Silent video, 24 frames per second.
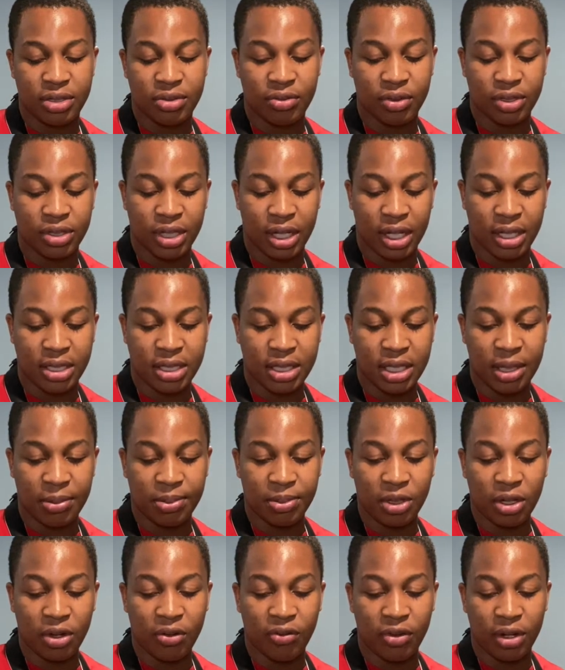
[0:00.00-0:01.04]
which I skipped
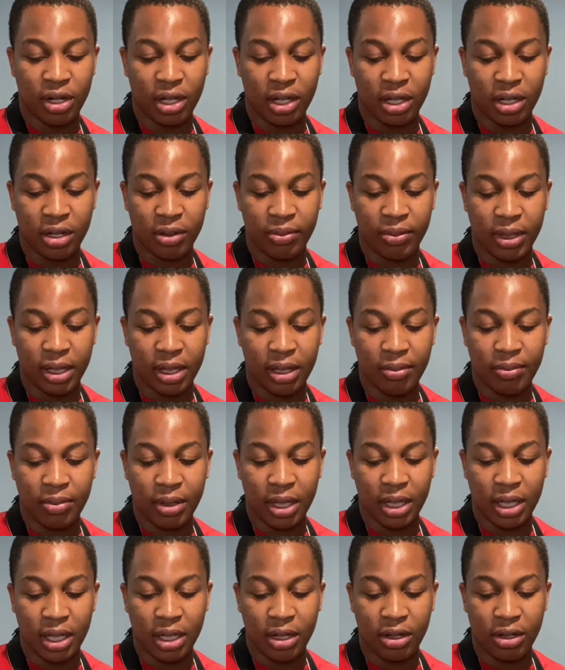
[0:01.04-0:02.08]
over a little bit,
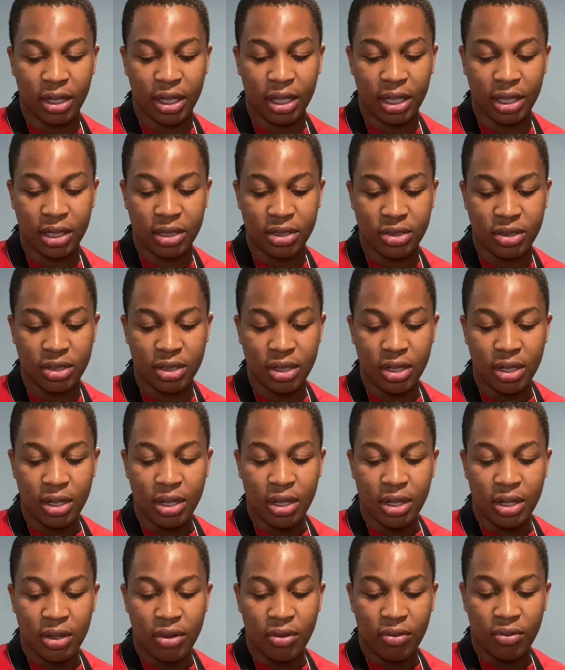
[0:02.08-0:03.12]
but here it is
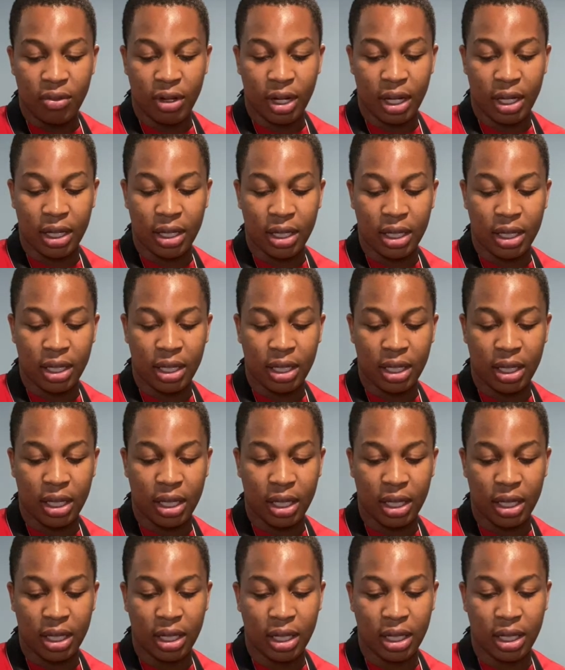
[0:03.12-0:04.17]
right
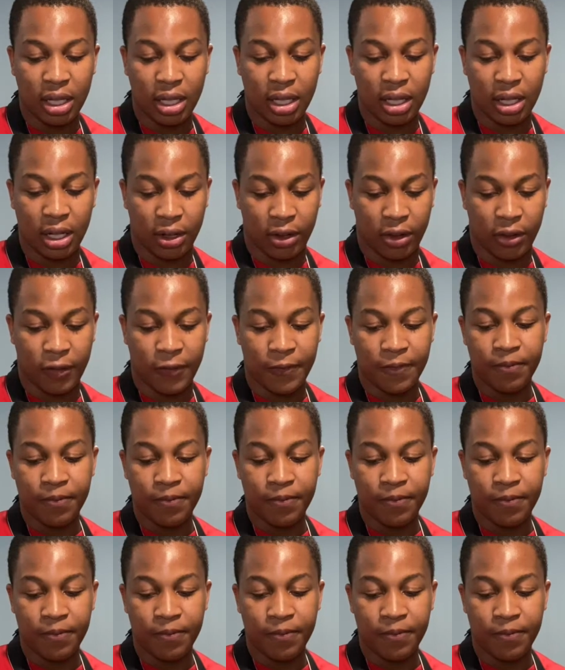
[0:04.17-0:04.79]
here.